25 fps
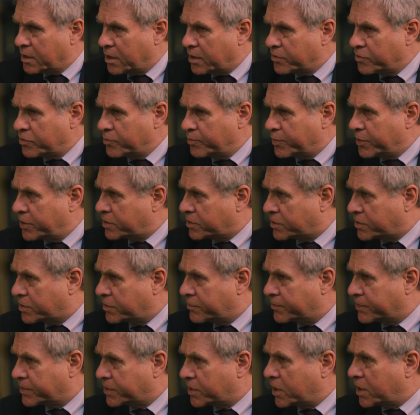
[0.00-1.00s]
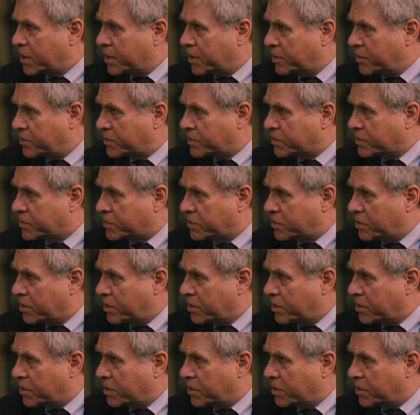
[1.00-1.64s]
other bits of science